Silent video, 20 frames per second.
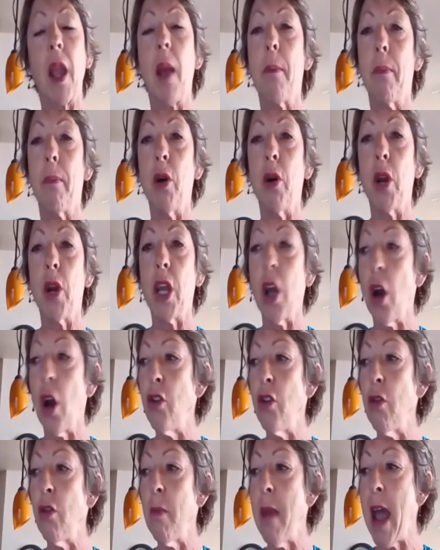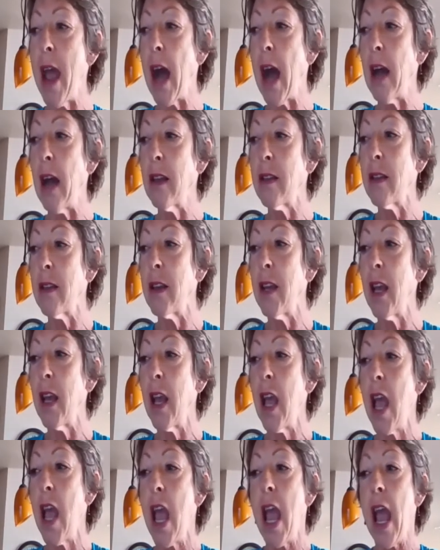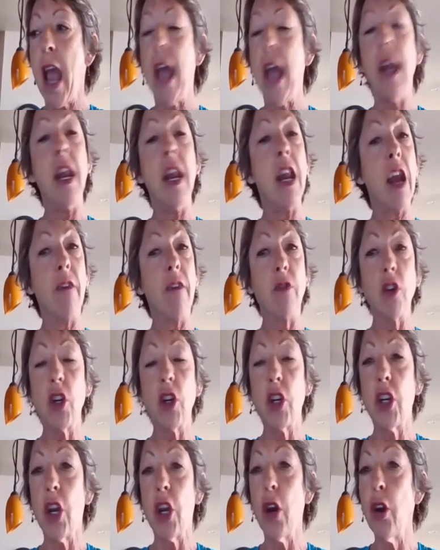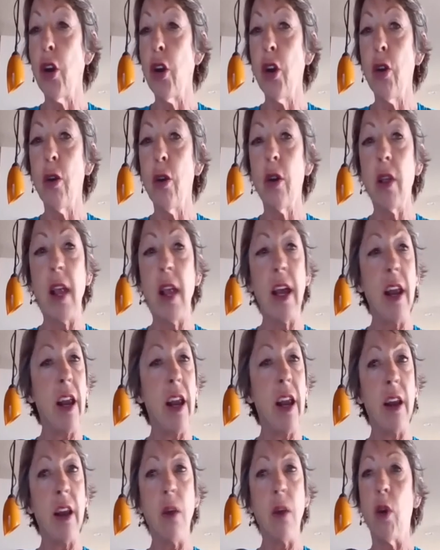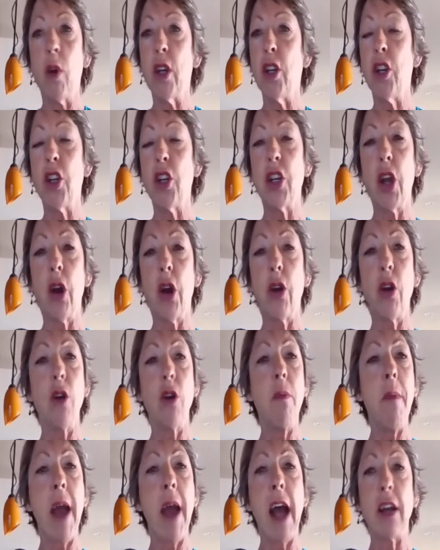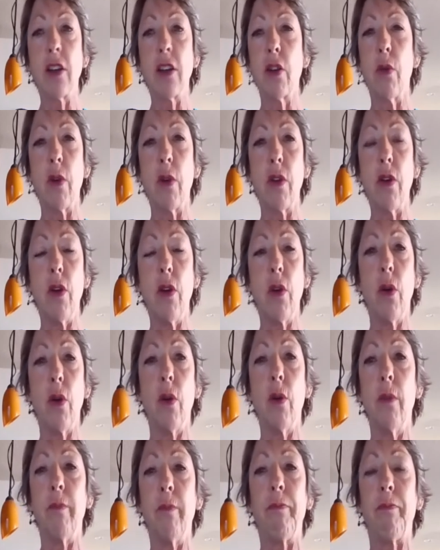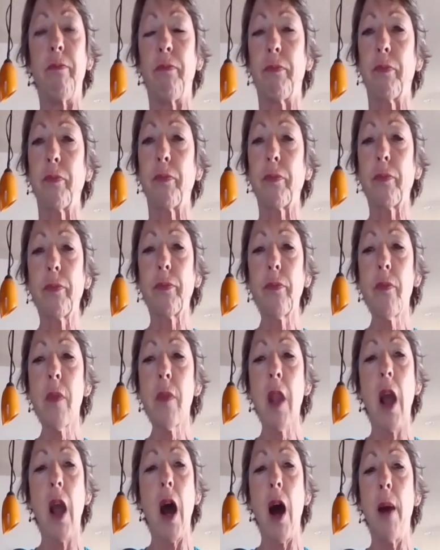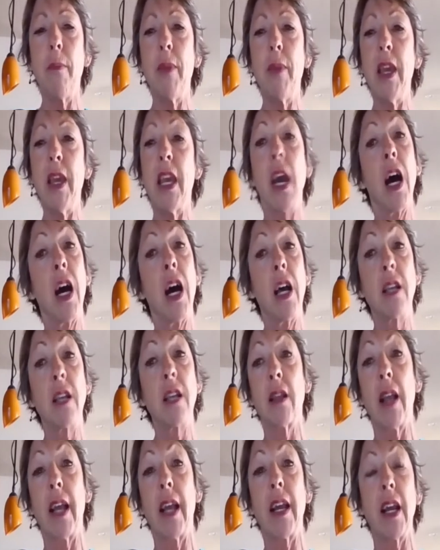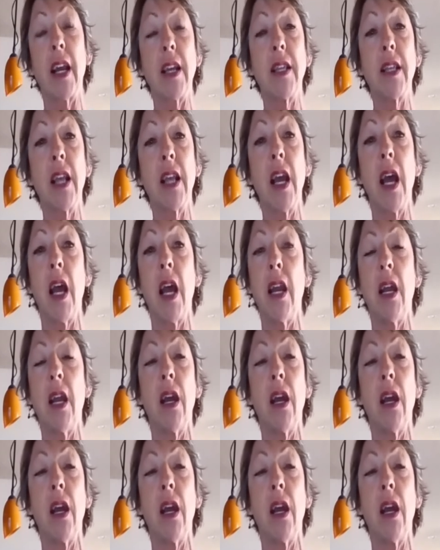putting on your mask, and never let anyone share your mask with you. Because like I said,